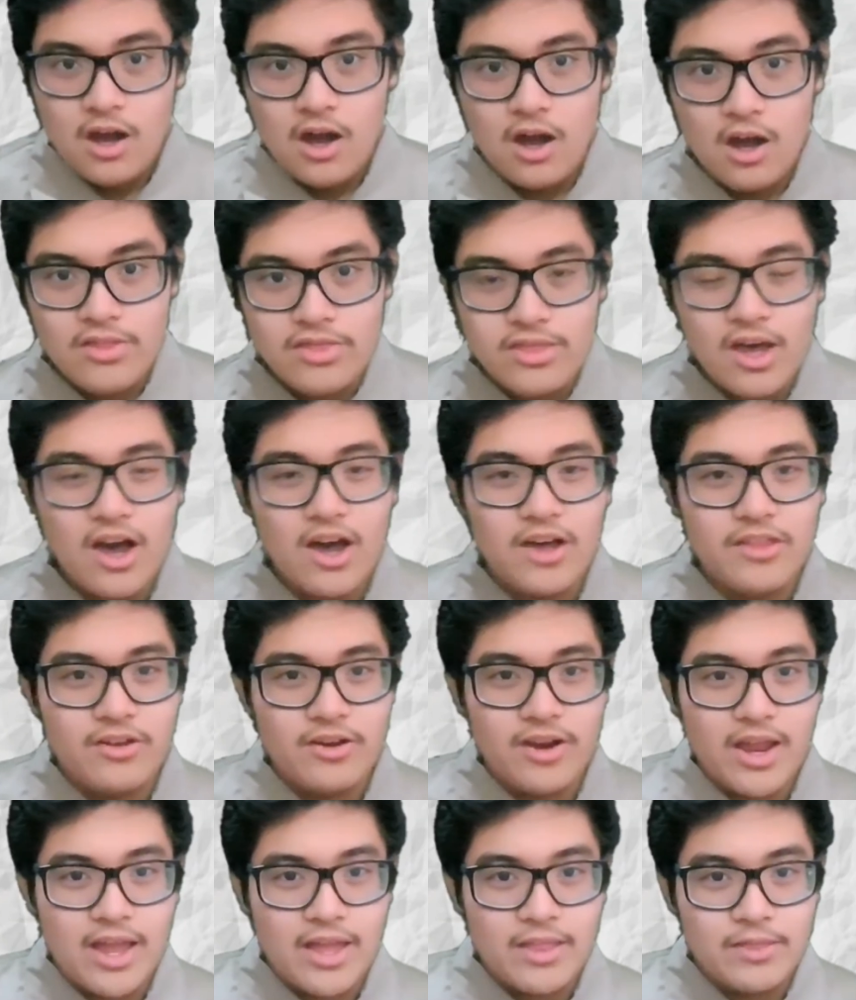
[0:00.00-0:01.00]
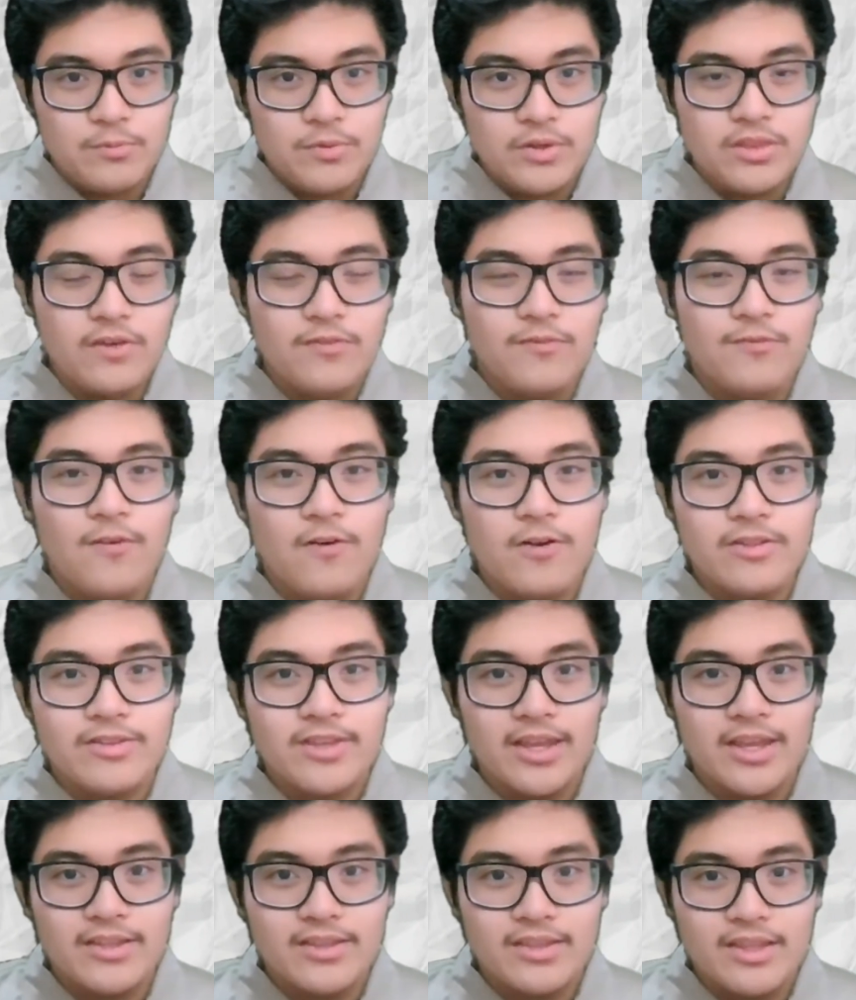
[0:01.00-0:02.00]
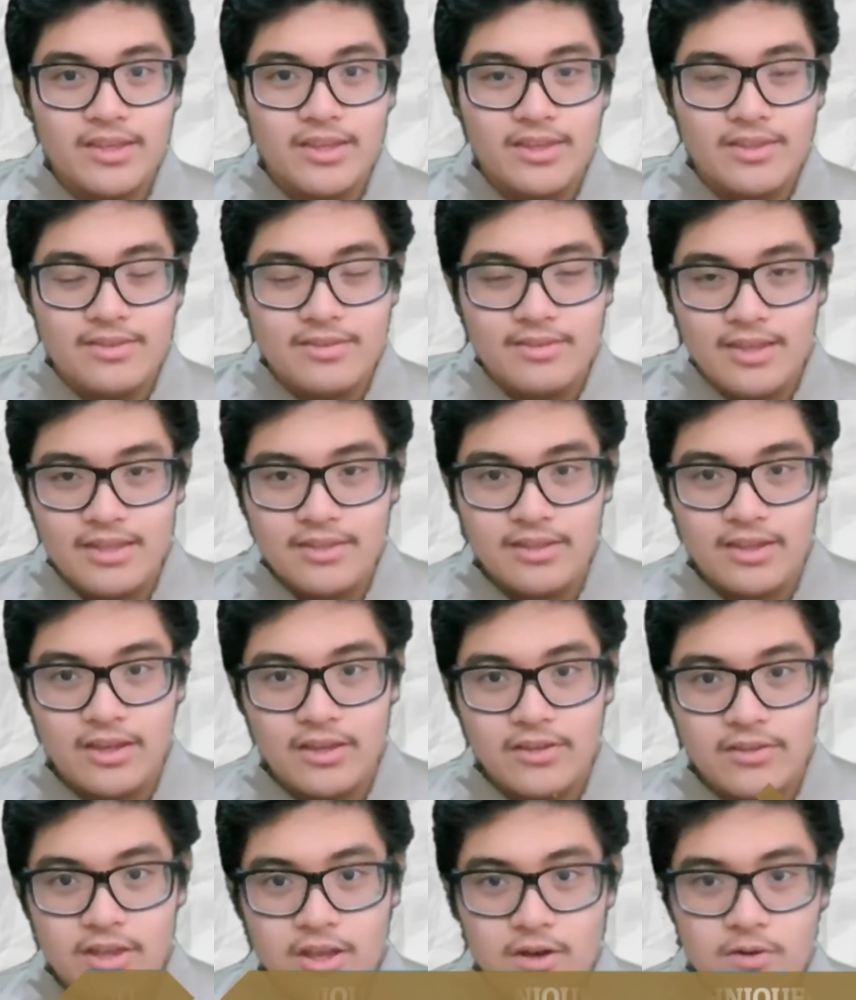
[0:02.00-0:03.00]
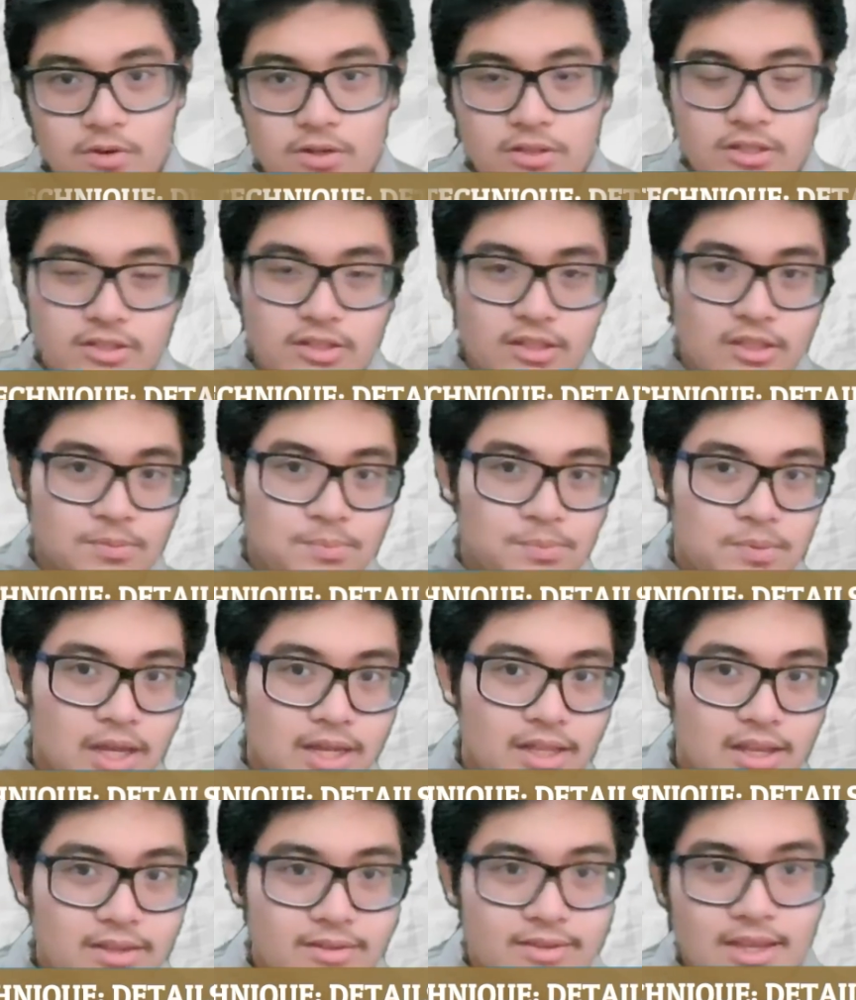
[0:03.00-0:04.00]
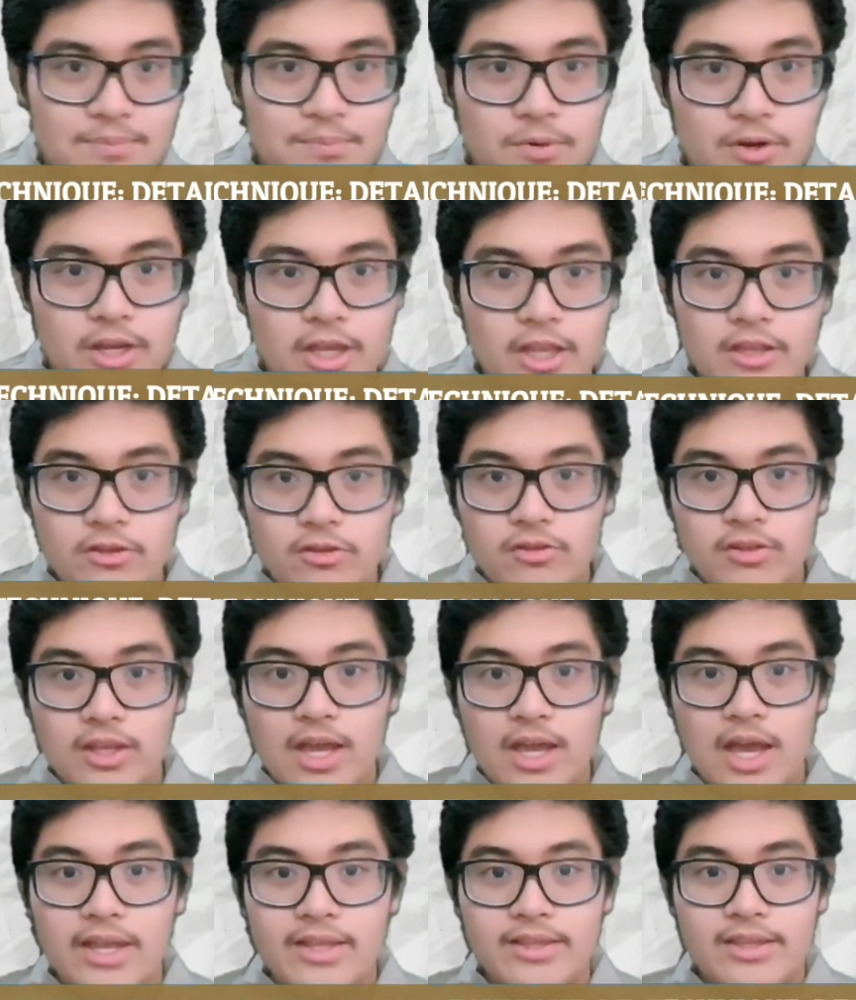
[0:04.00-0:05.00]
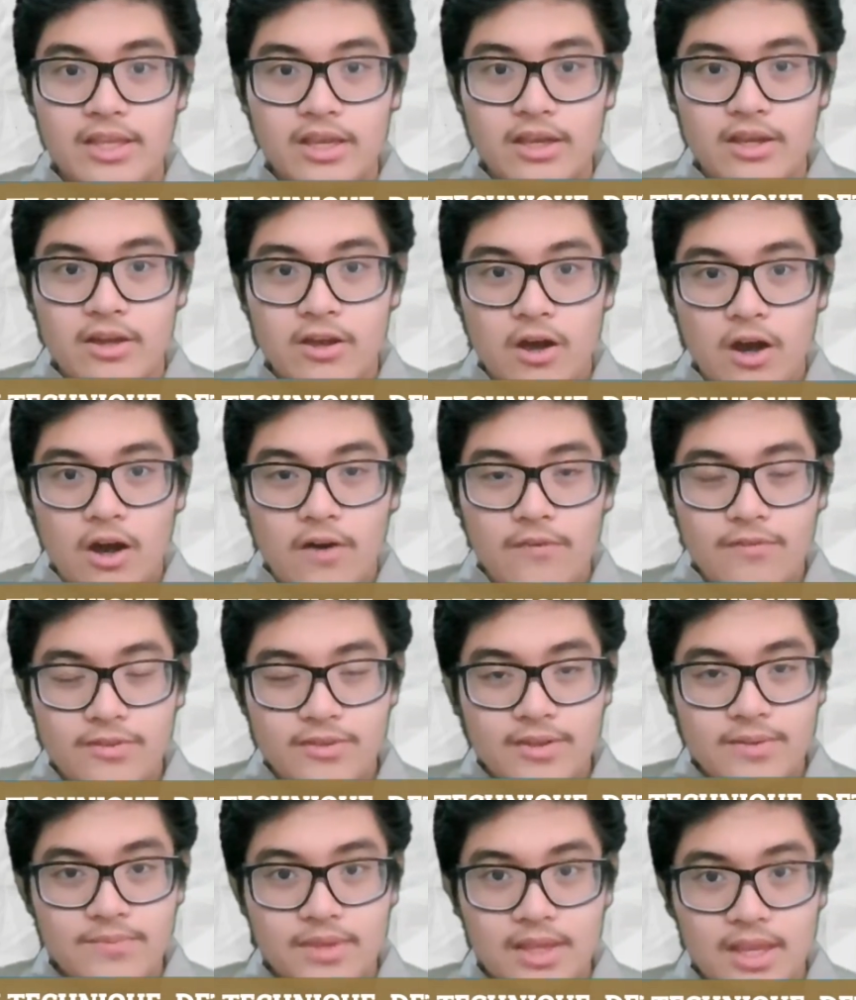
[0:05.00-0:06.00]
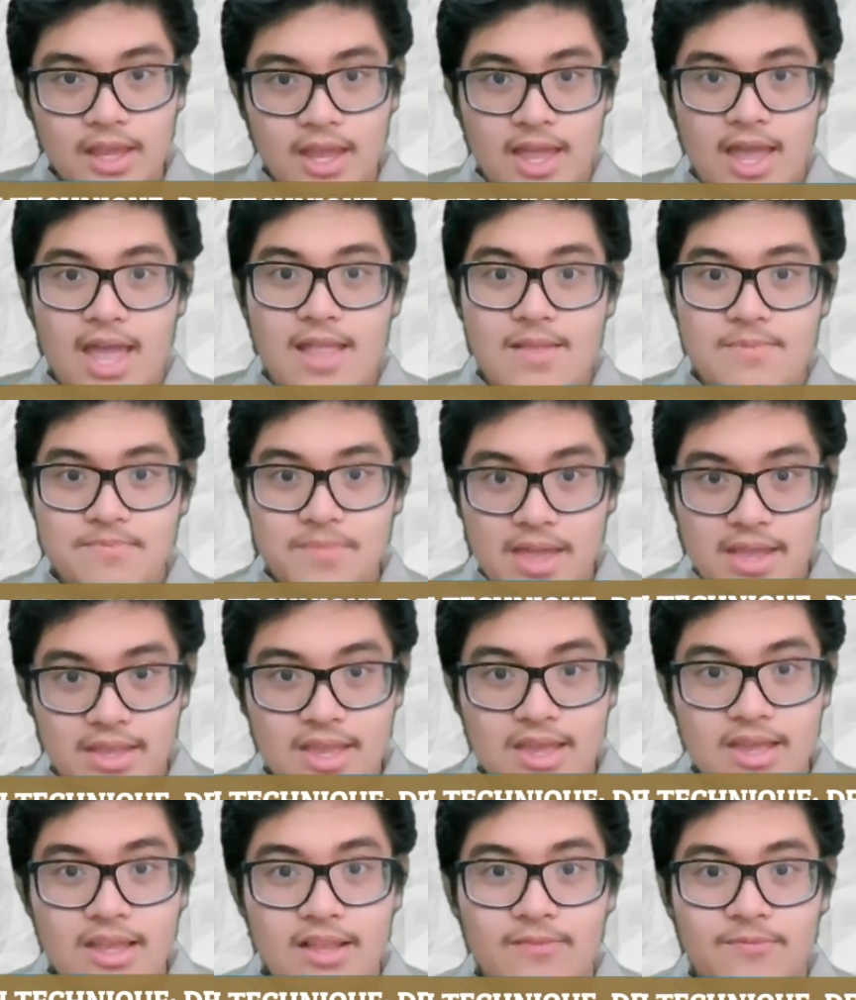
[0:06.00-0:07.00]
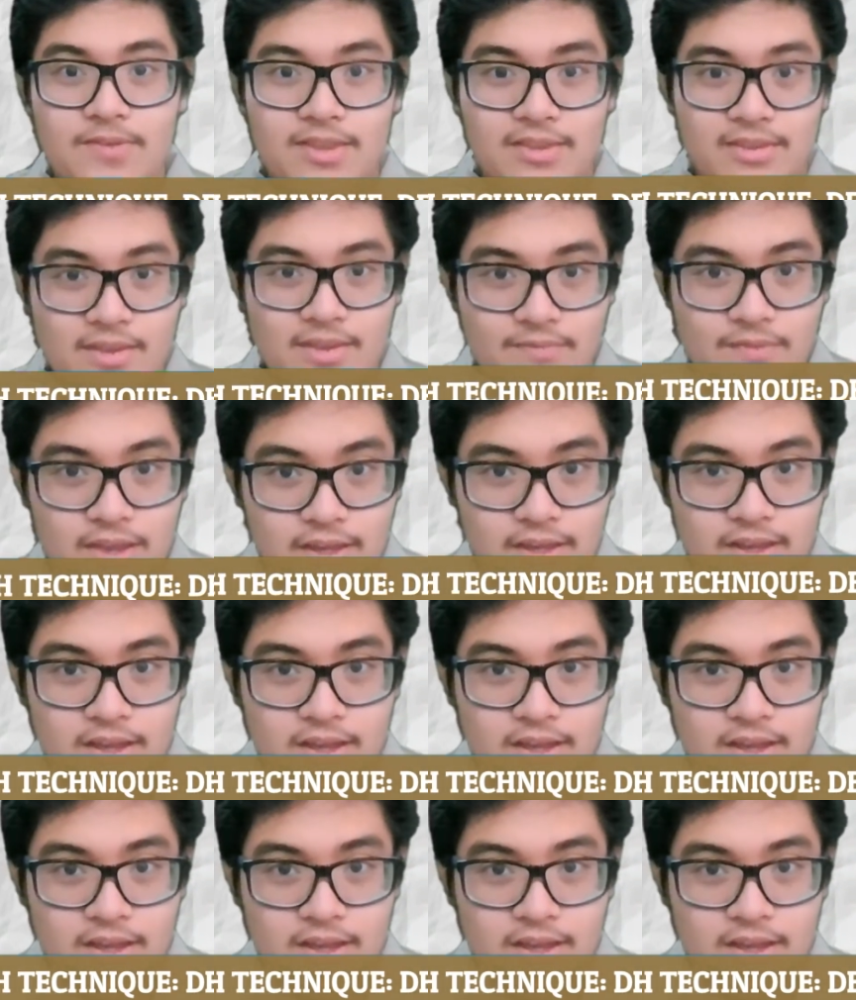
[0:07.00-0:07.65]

On the other hand, with the fourth technique is details, which is explaining deeper into the idea of something and making it specific.